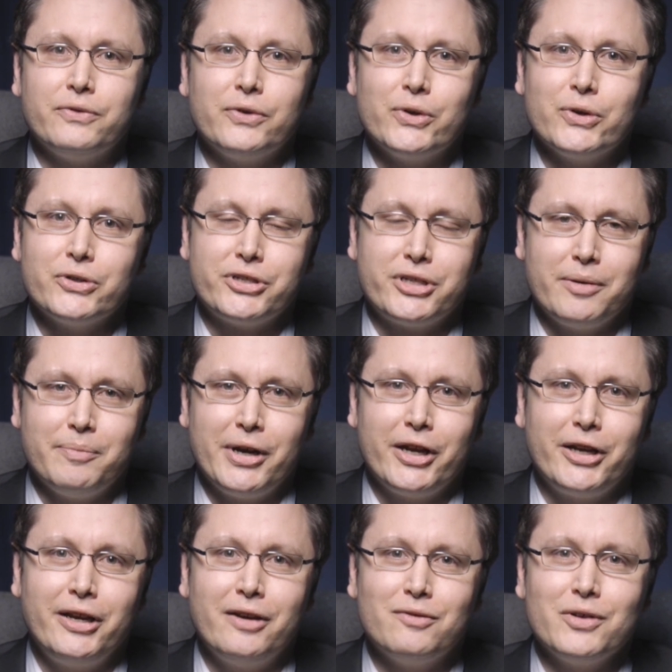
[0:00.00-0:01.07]
for
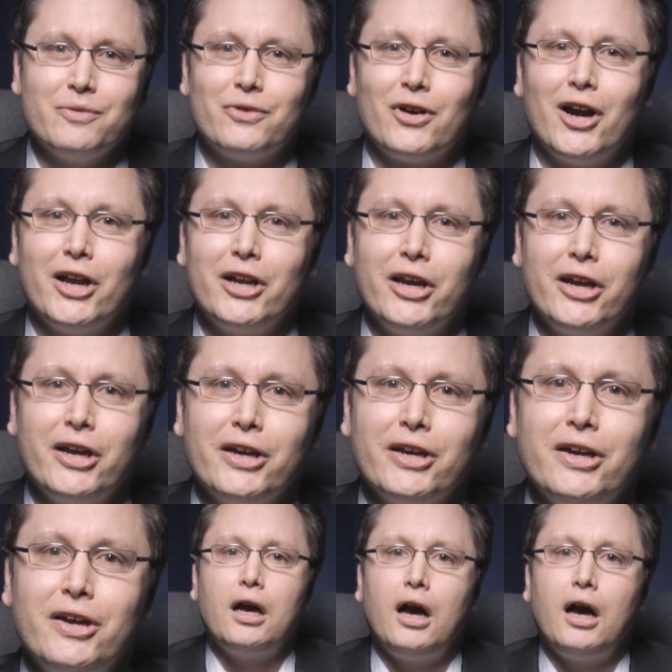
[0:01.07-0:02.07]
Shabbat every Friday.